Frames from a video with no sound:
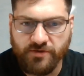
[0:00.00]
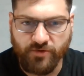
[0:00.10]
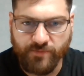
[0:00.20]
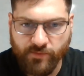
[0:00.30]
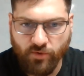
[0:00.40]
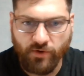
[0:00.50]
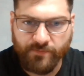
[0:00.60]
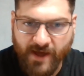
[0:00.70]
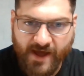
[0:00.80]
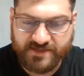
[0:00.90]
Do you remember
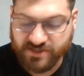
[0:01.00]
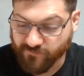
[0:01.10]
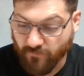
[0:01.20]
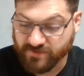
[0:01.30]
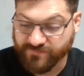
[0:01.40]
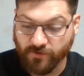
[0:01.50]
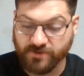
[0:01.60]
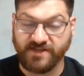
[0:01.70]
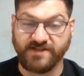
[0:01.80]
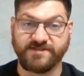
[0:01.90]
when Passover was
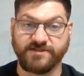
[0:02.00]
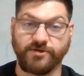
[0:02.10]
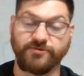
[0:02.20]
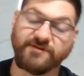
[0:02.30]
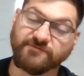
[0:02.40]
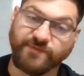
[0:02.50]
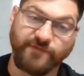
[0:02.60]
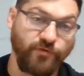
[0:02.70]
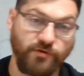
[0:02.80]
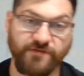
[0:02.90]
first instituted? It was
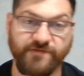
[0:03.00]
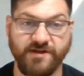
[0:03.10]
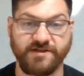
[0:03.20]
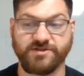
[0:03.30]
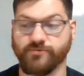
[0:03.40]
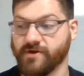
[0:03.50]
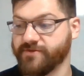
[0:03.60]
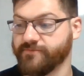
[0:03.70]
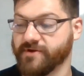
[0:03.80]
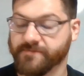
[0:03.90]
before Leviticus
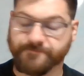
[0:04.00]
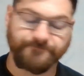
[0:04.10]
23.